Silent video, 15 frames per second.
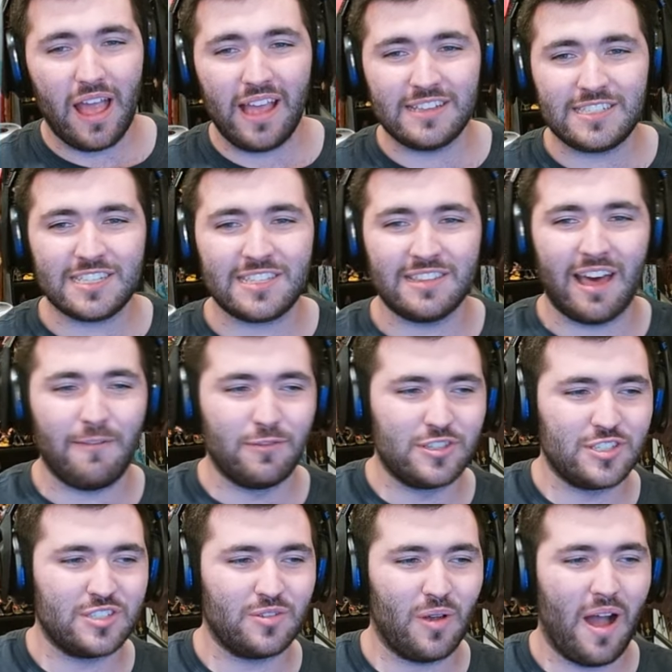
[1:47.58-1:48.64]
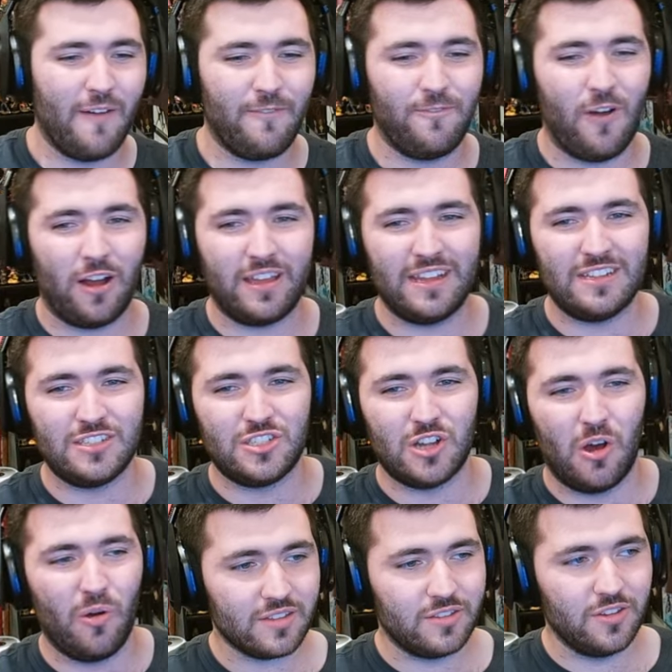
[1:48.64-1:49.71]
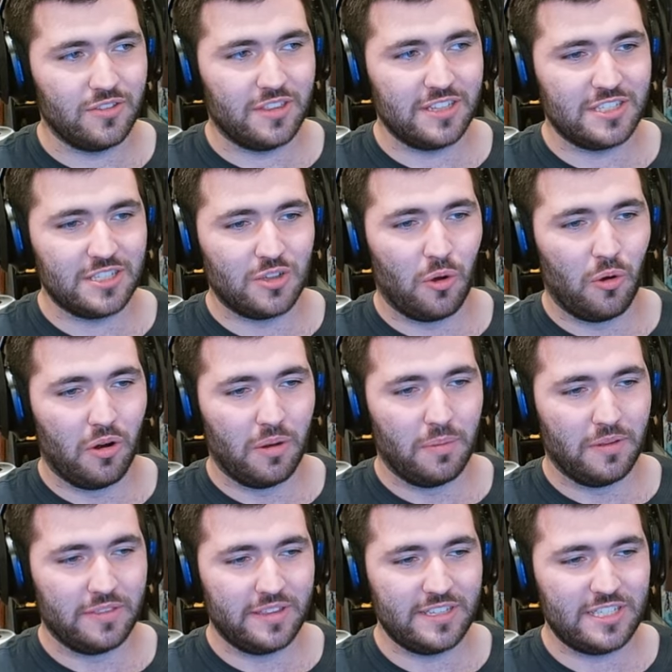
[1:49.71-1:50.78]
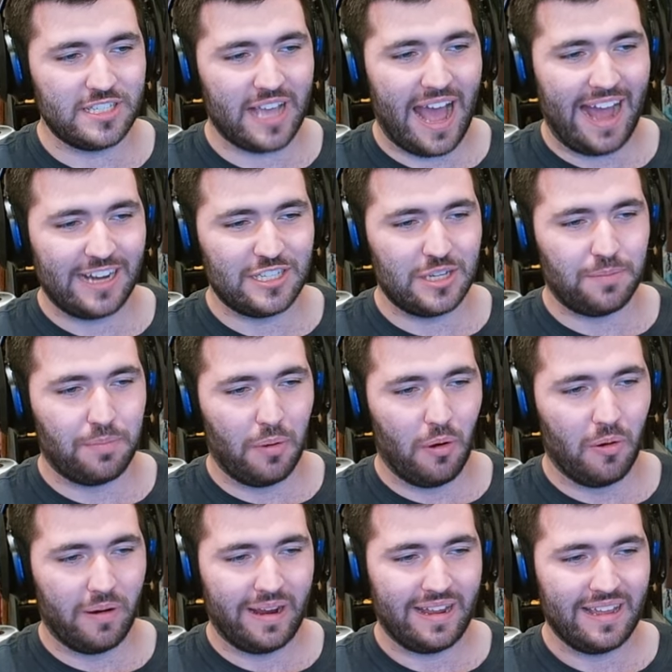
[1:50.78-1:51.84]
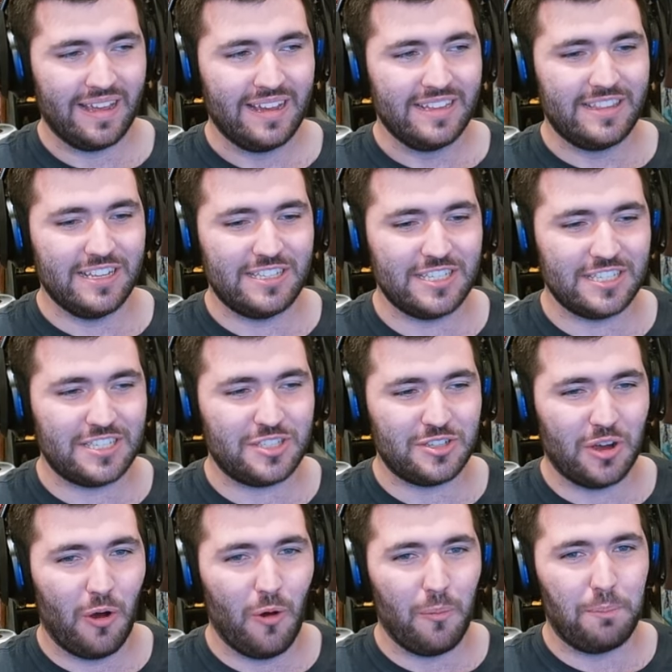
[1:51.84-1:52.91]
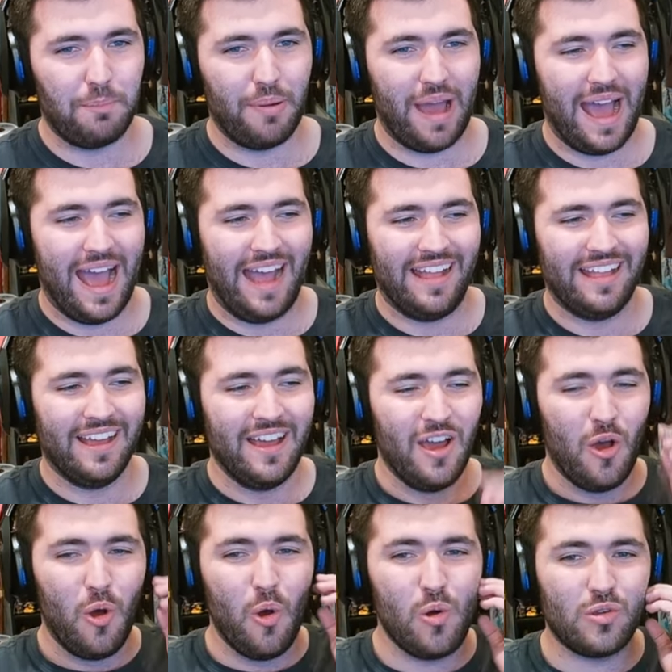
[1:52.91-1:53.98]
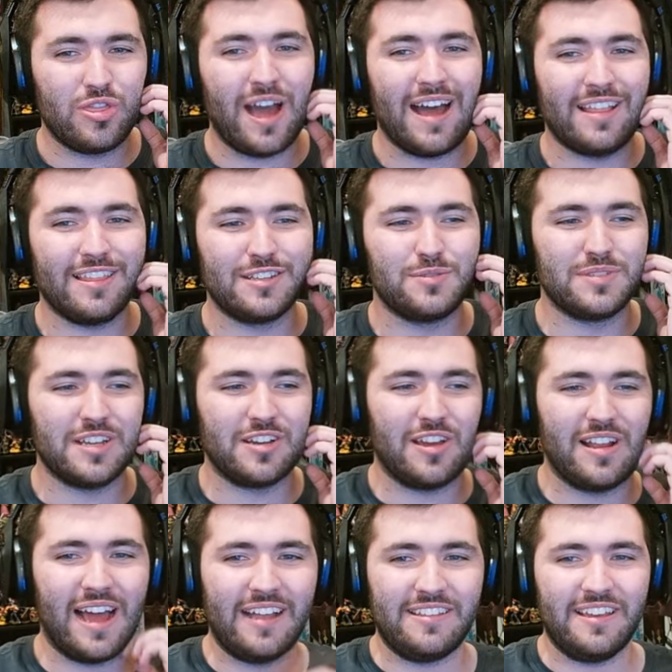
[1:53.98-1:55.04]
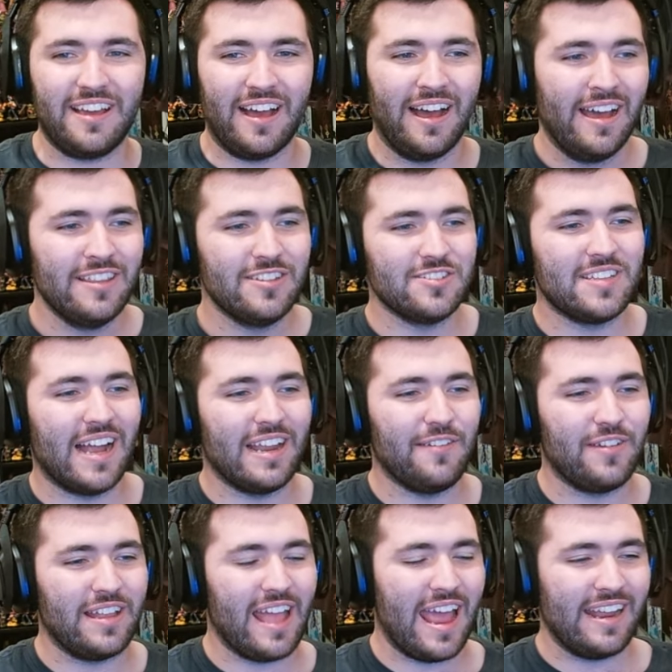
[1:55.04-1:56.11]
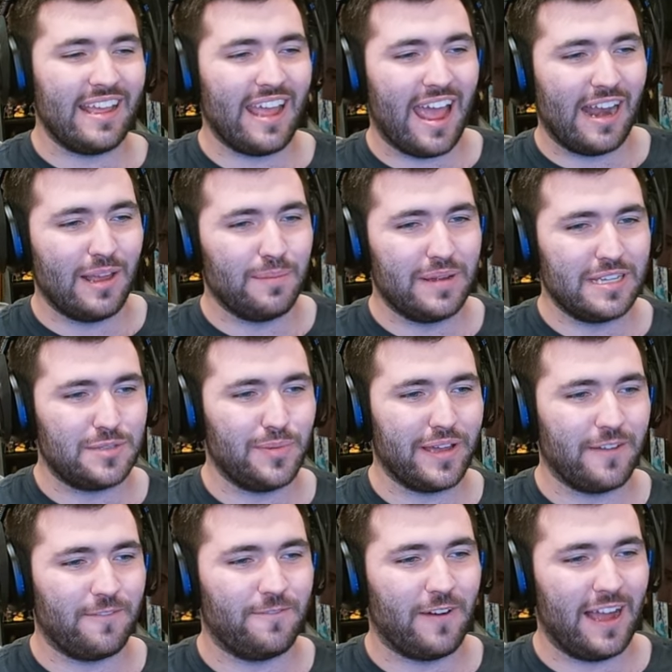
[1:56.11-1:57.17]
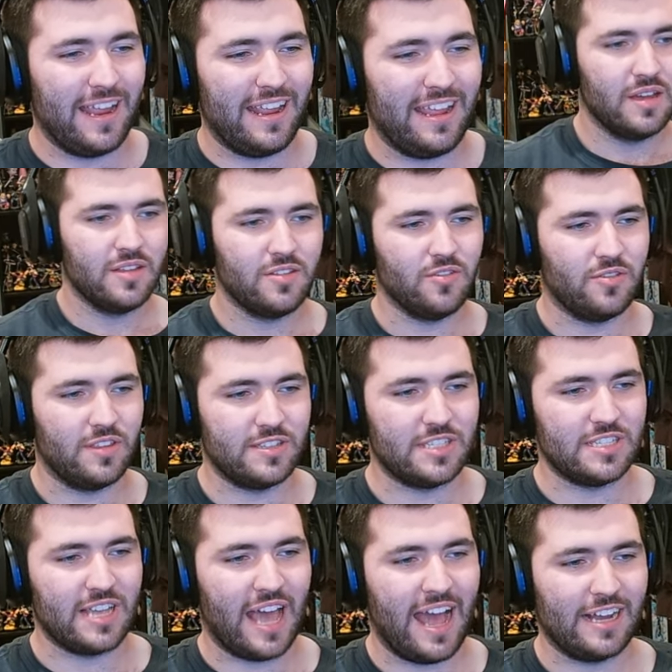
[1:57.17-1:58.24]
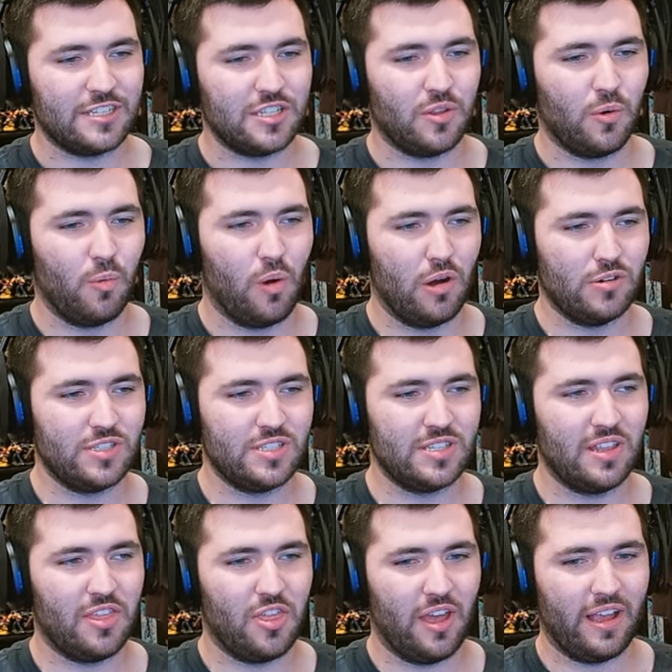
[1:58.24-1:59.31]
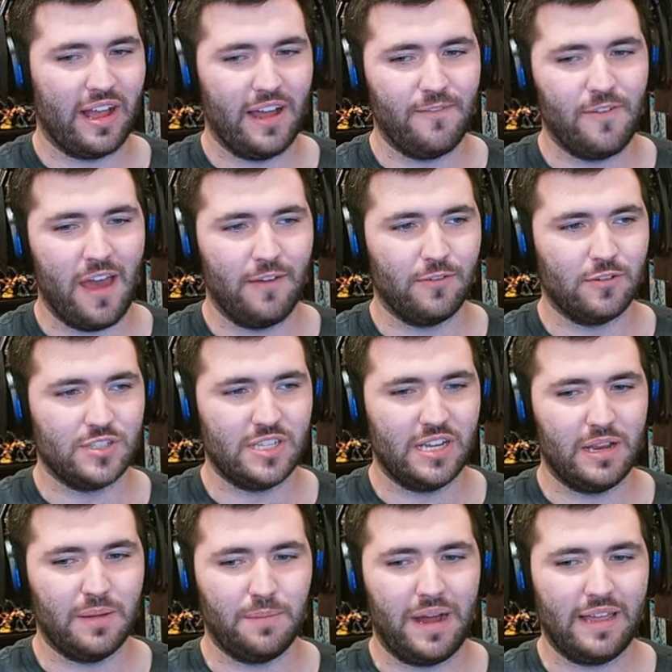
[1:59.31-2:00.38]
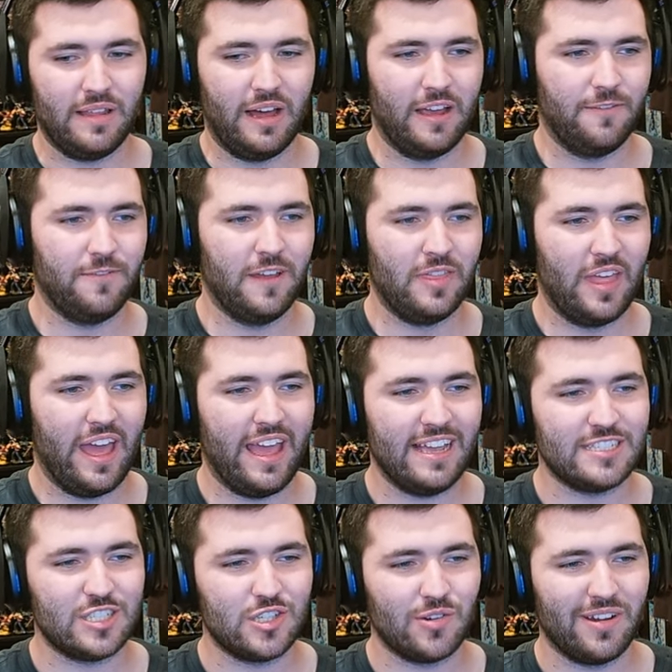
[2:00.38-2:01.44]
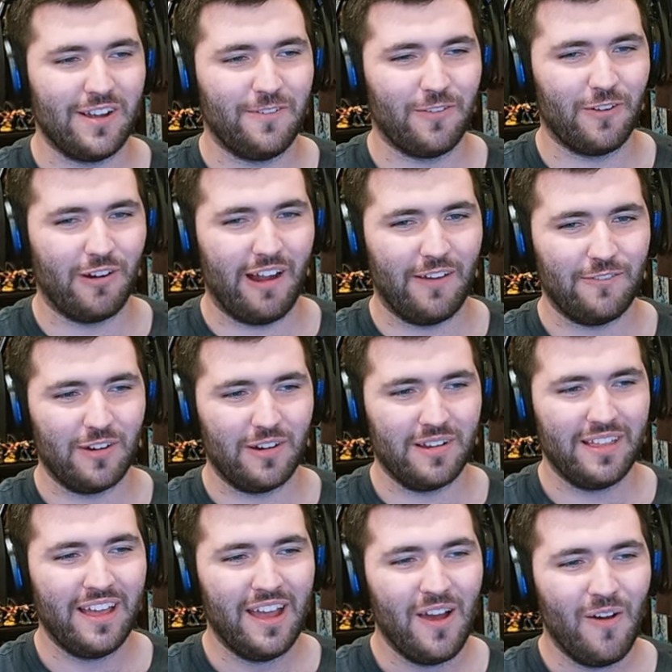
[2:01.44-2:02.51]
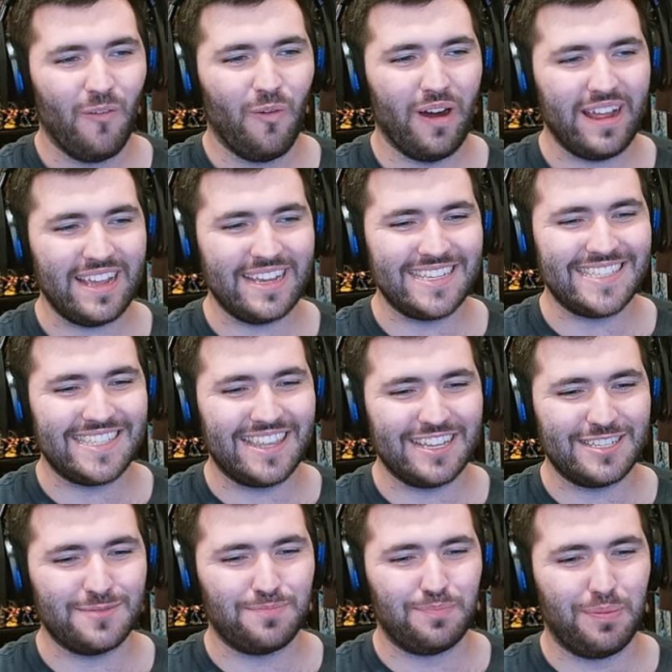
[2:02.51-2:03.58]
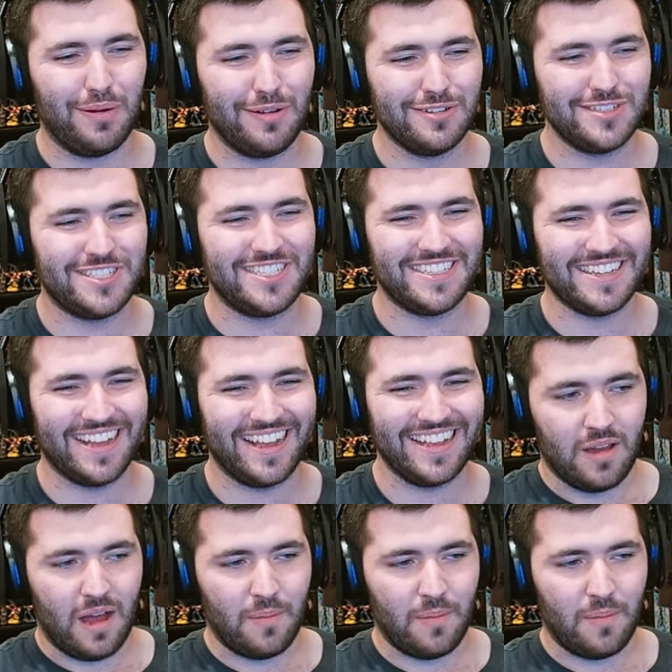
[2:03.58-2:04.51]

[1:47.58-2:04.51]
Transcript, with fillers: Is this level just a fucking joke? Dude, this is horrible. This is actually boring. This is so bad. Who thought this was a good idea? There's not even any enemies we can fight here. Dude, this is actually the worst thing I've ever seen in my life. In the history of forever. What is this bullshit? I